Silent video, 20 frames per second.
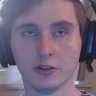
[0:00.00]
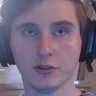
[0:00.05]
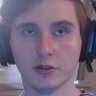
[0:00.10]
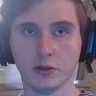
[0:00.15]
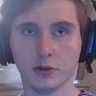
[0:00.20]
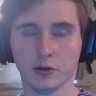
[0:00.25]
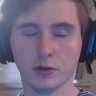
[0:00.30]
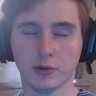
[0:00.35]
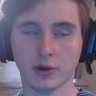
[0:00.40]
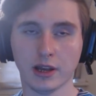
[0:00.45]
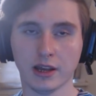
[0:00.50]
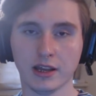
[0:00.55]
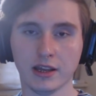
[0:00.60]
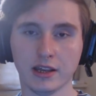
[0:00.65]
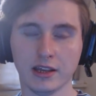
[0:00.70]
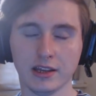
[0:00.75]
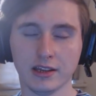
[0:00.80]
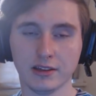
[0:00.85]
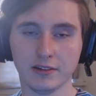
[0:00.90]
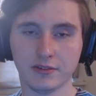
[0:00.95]
to
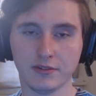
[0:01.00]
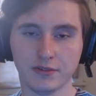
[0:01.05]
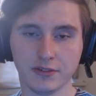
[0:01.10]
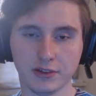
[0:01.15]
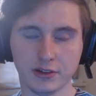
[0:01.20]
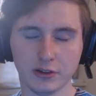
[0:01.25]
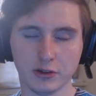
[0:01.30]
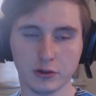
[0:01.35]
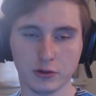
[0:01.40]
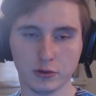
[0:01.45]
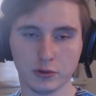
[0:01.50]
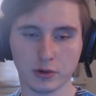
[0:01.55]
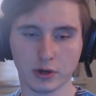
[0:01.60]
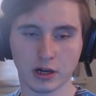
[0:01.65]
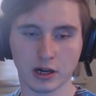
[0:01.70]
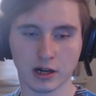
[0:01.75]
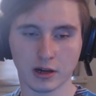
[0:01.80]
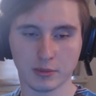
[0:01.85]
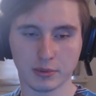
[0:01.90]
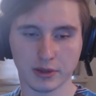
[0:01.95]
a few
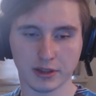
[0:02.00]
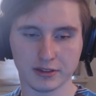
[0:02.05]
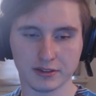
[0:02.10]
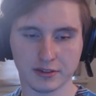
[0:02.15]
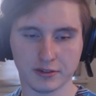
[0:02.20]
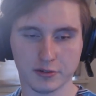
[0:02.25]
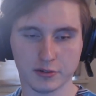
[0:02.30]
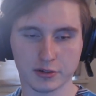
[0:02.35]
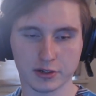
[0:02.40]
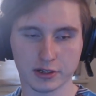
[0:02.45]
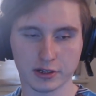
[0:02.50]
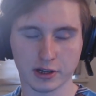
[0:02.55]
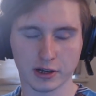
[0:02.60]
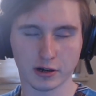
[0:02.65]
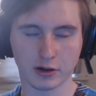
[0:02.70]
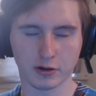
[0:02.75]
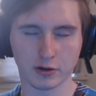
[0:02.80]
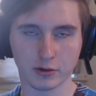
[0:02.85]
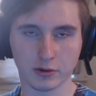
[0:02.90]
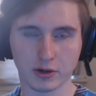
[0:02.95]
places you can
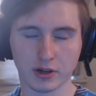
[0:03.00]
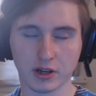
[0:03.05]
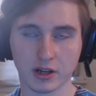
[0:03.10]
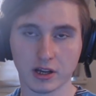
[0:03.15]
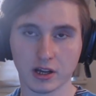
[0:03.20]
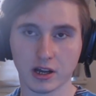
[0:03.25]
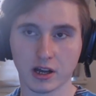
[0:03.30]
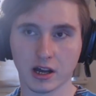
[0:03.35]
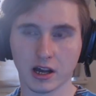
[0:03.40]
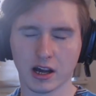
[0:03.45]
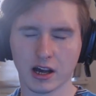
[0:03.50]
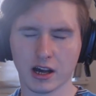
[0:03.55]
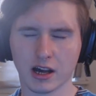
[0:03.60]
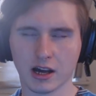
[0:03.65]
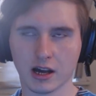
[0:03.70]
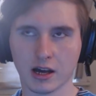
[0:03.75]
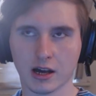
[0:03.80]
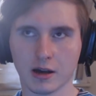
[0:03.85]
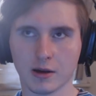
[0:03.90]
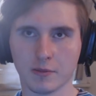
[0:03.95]
go.
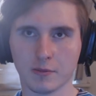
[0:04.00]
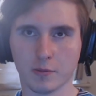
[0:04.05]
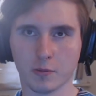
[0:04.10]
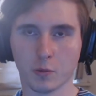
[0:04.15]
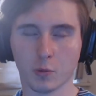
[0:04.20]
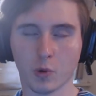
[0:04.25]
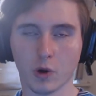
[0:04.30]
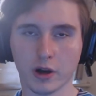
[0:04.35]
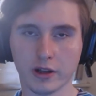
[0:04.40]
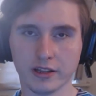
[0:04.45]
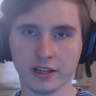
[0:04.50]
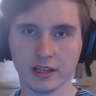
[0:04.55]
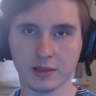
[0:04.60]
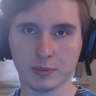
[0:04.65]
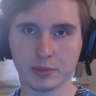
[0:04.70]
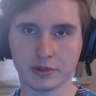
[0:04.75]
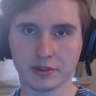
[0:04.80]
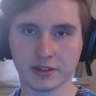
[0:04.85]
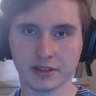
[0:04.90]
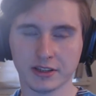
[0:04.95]
One in
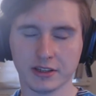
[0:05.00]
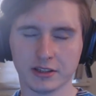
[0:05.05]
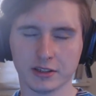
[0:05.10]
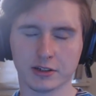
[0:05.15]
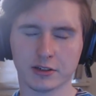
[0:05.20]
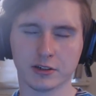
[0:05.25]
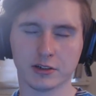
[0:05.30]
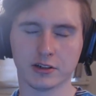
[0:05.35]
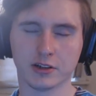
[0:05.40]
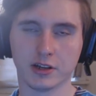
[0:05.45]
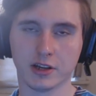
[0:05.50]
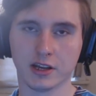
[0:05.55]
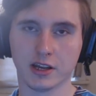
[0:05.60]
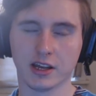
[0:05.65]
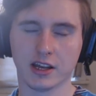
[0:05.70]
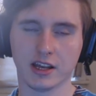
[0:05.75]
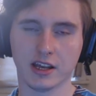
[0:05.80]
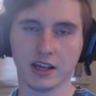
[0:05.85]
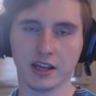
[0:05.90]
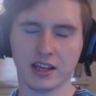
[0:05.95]
particular
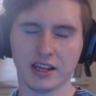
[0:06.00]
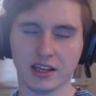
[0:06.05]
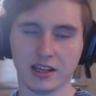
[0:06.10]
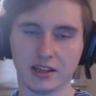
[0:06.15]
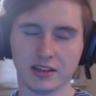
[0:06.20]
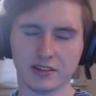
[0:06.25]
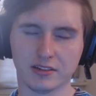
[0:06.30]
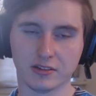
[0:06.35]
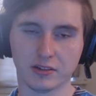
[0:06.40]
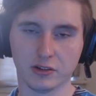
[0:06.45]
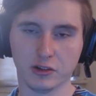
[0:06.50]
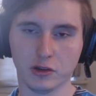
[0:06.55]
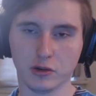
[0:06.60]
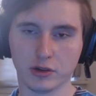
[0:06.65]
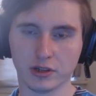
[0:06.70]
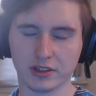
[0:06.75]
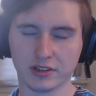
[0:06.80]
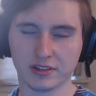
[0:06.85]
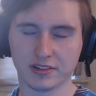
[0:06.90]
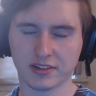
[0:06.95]
is you
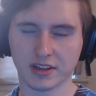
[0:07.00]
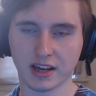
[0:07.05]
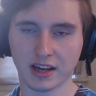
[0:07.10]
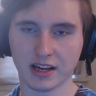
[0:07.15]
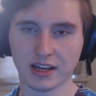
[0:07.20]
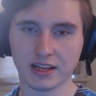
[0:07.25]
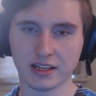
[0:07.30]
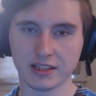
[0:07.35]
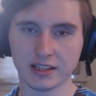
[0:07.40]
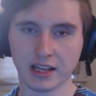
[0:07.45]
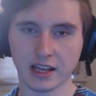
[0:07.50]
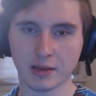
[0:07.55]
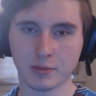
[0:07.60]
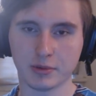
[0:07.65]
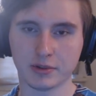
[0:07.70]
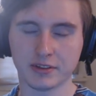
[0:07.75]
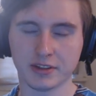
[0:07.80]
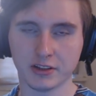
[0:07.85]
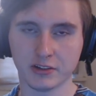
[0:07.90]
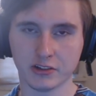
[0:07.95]
can sign a
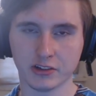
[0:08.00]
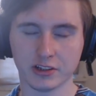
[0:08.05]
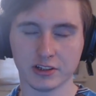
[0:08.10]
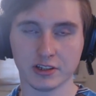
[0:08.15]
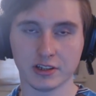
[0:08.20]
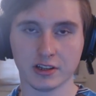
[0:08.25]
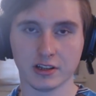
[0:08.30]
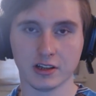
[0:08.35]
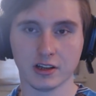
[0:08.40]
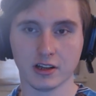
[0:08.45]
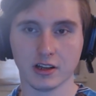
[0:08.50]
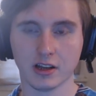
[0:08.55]
petition